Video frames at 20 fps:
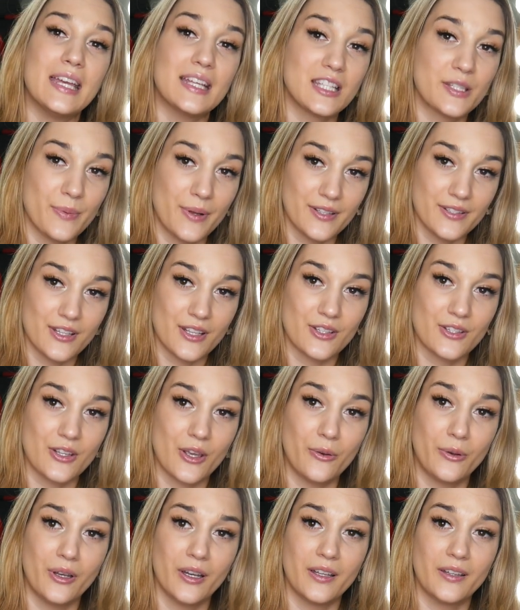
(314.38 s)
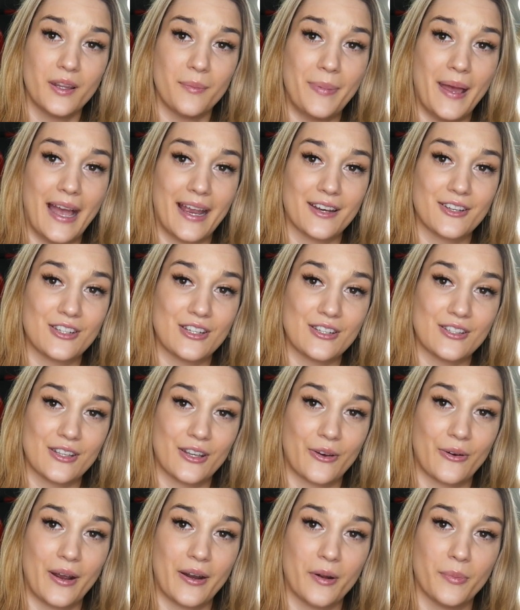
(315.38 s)
It smells so good. The packaging is
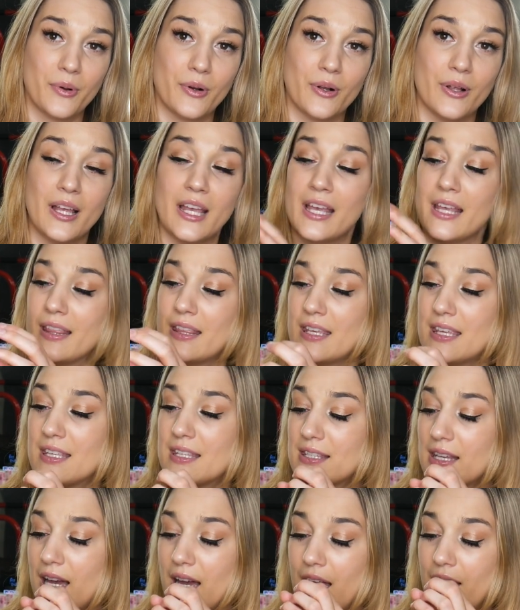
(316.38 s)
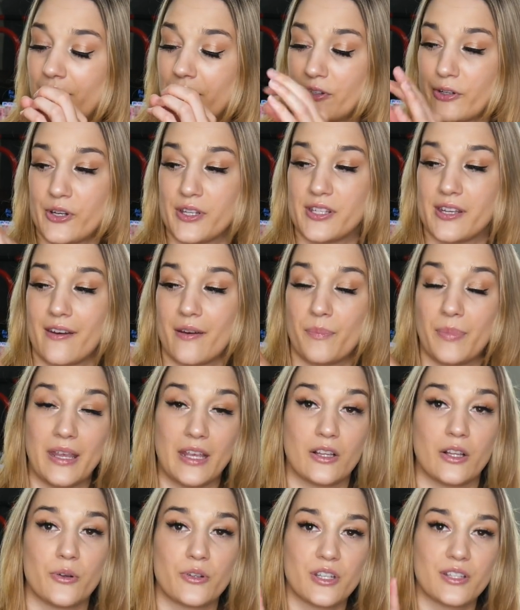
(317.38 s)
incredible. These Victoria's Secret
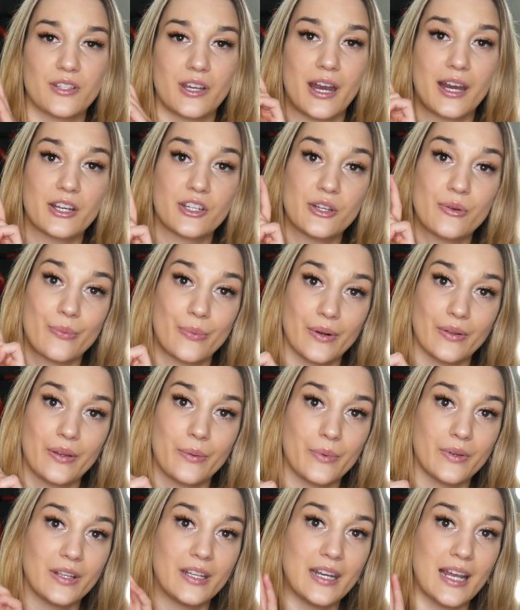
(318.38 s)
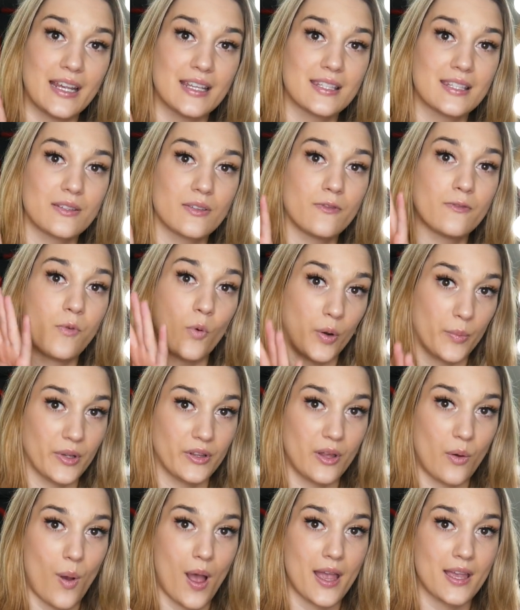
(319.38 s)
pink lotions are actually really, really nice
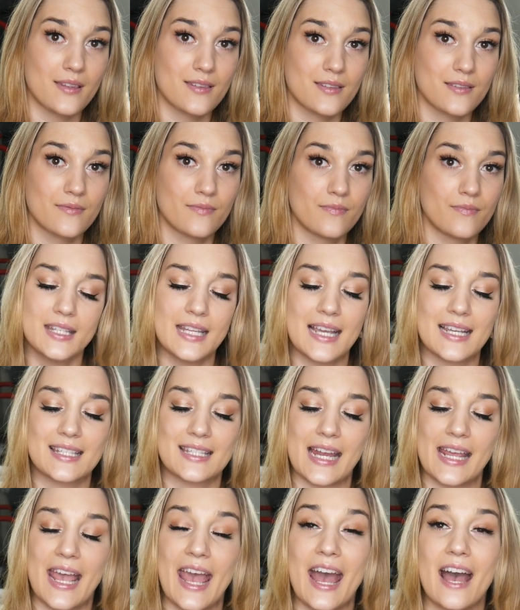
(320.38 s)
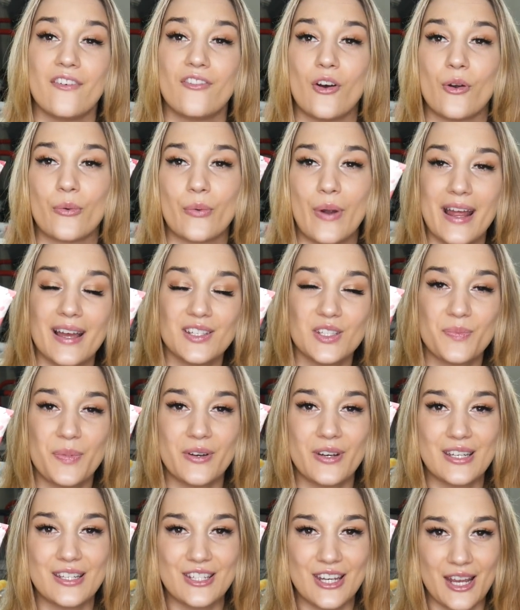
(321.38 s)
formula-wise. Next, I have a
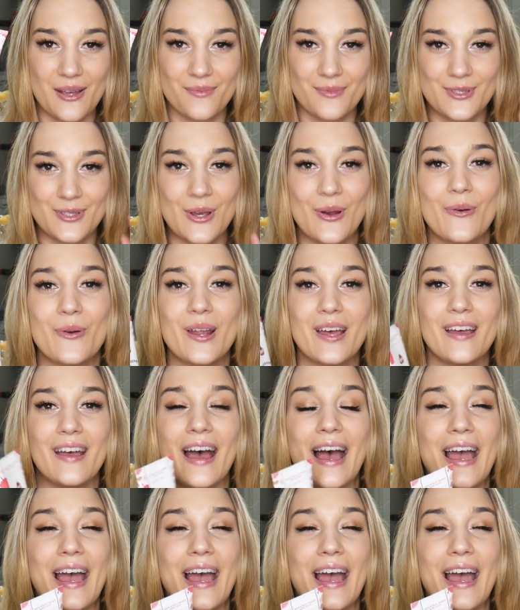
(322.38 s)
raspberry jam donut.